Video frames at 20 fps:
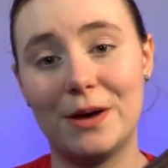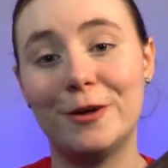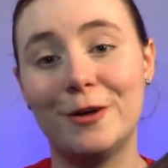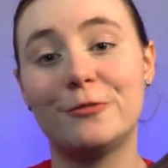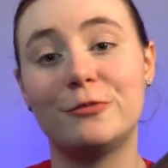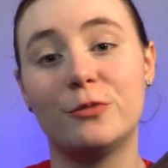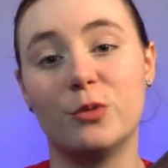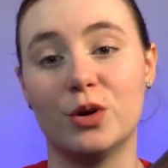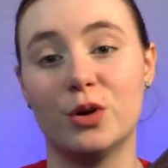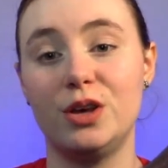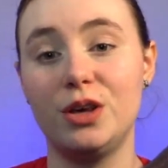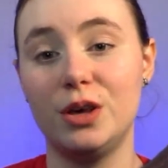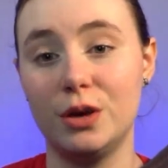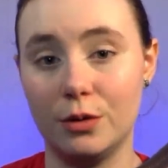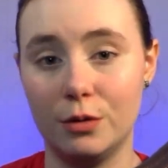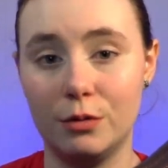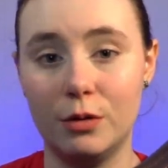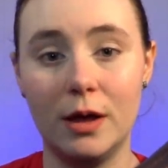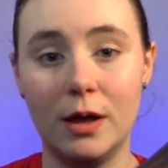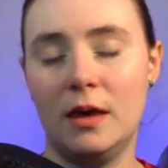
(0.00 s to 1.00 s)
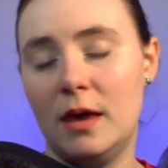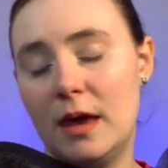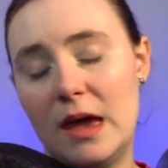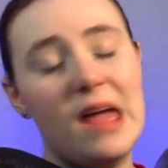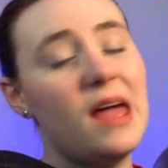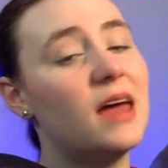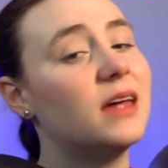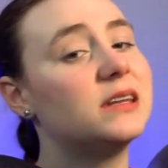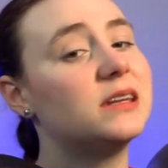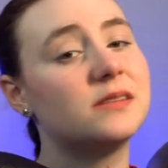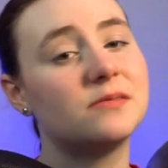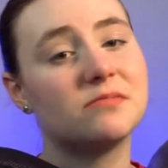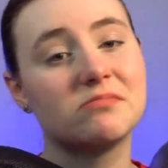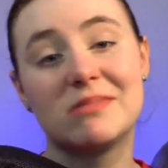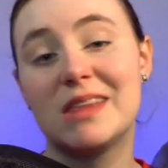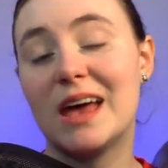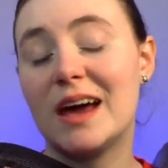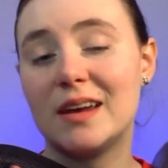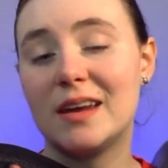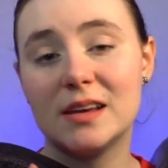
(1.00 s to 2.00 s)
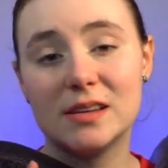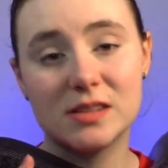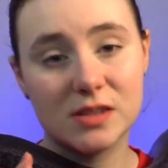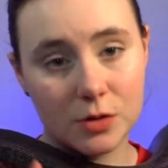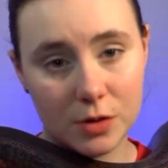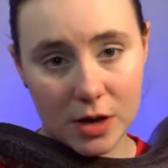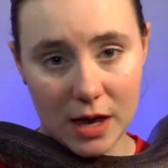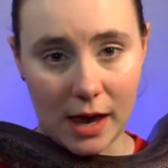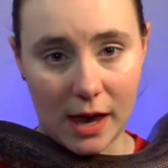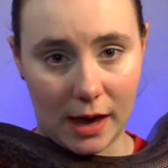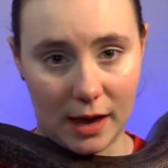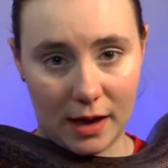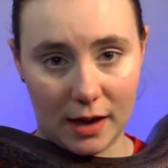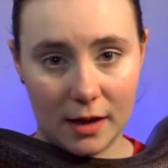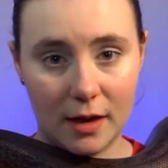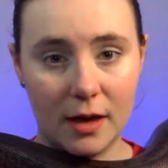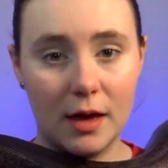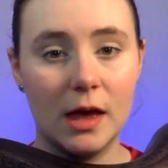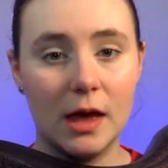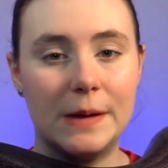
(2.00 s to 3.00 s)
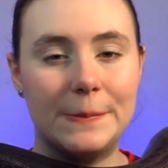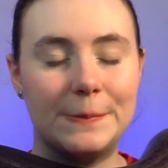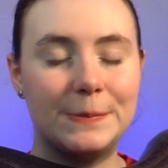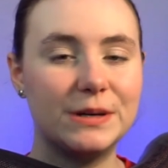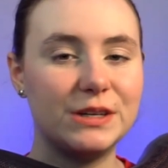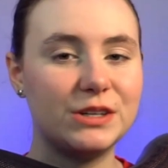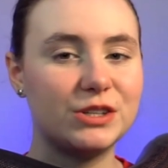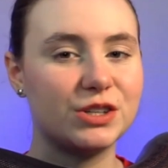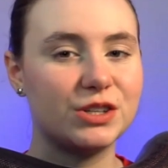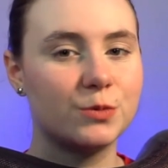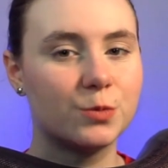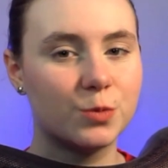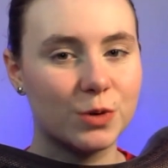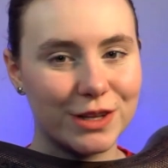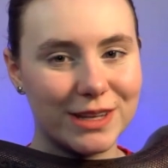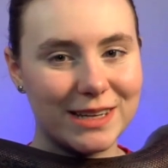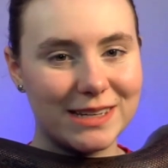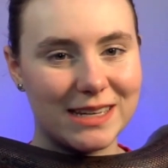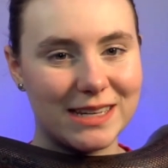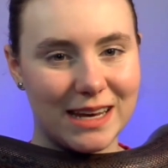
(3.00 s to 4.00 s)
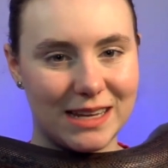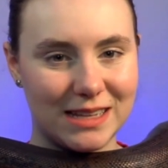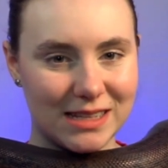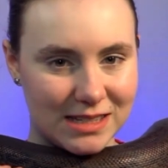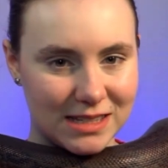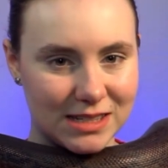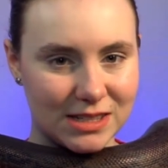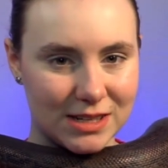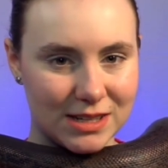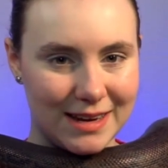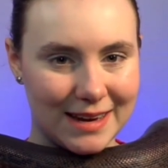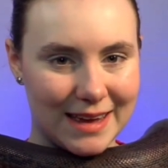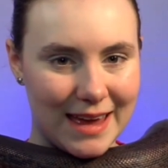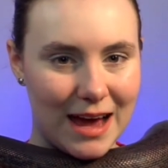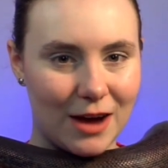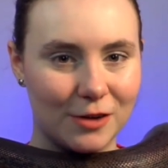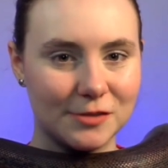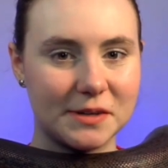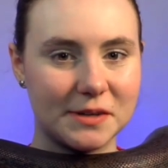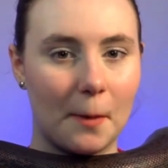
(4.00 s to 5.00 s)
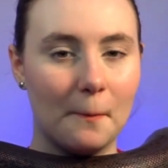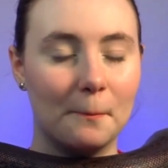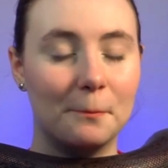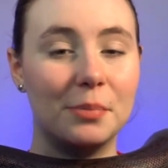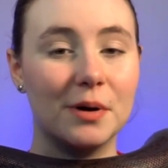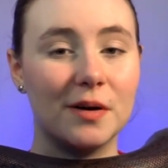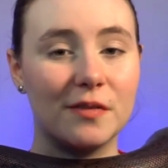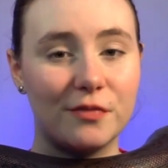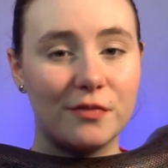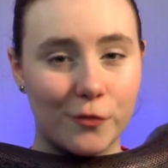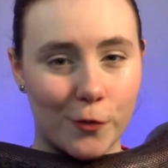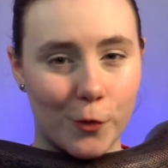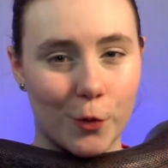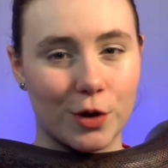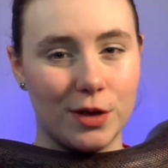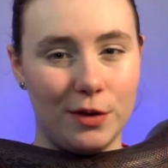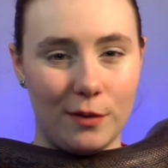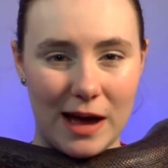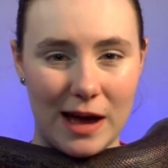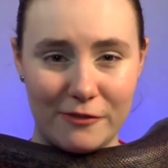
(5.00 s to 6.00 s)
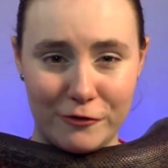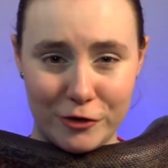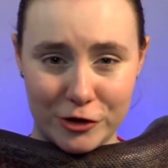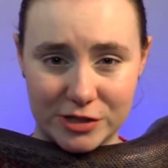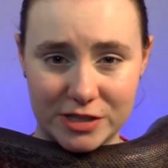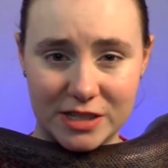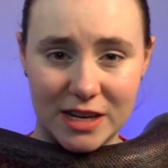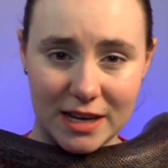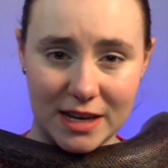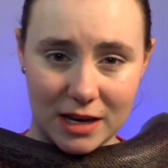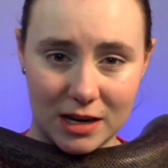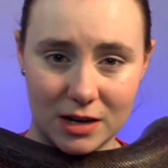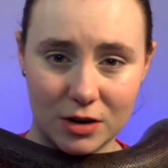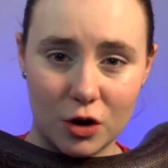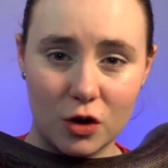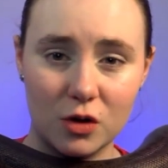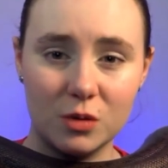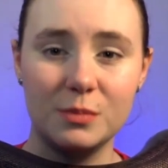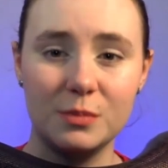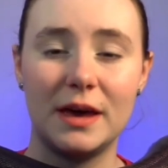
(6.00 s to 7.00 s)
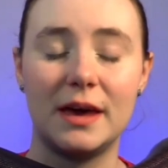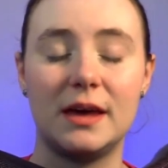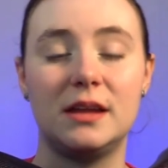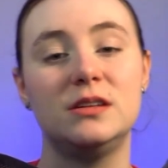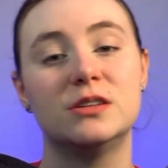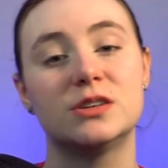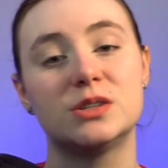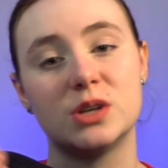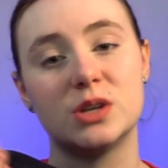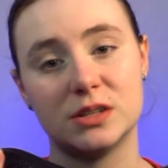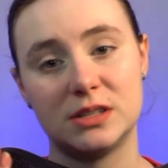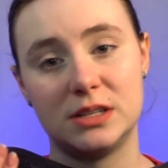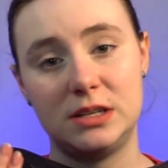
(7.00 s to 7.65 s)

pet for you. And that is okay. But you should really take this into account before you have your snake at home and your salty